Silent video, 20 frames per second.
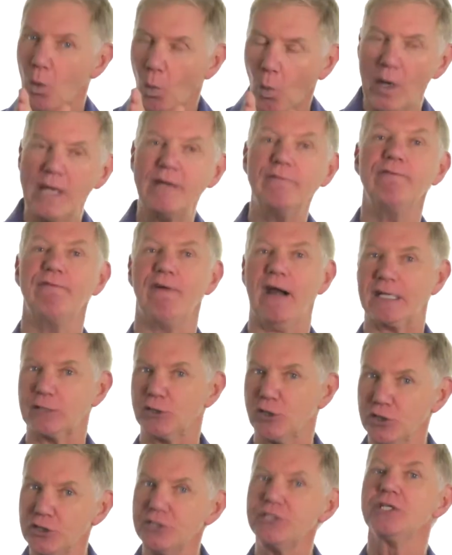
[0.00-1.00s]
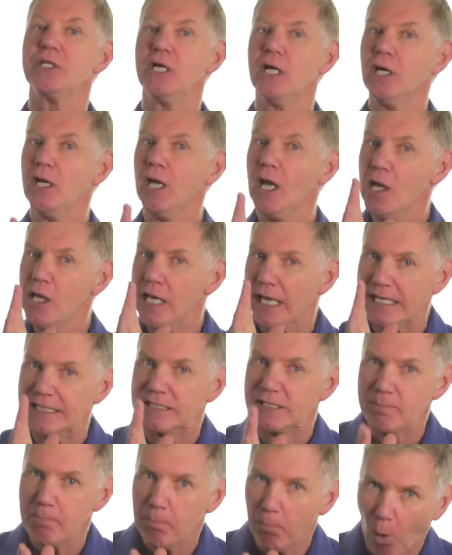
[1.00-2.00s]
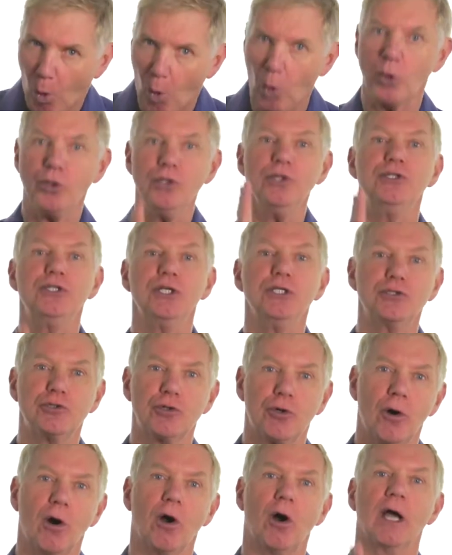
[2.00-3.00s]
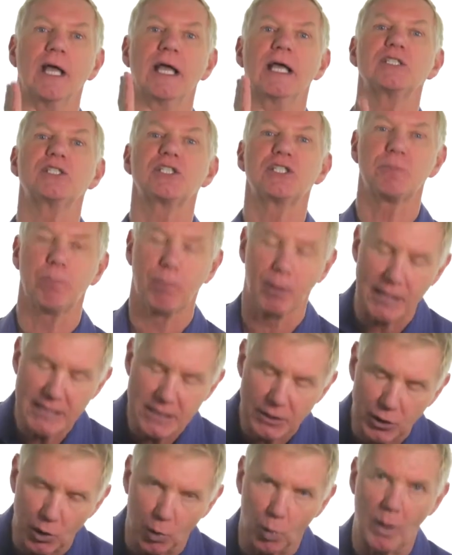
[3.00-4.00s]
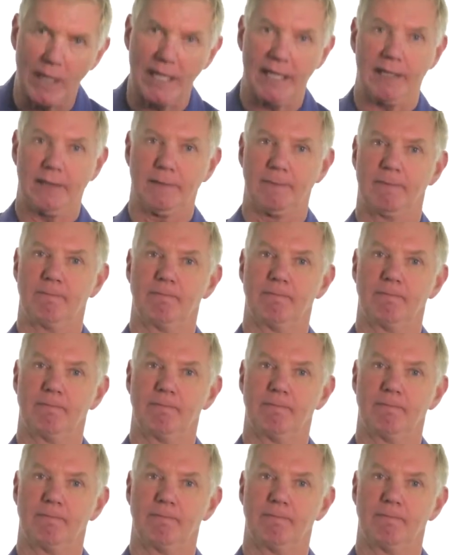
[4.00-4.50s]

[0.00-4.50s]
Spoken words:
Wing fractures, it's important to try and splint the wing.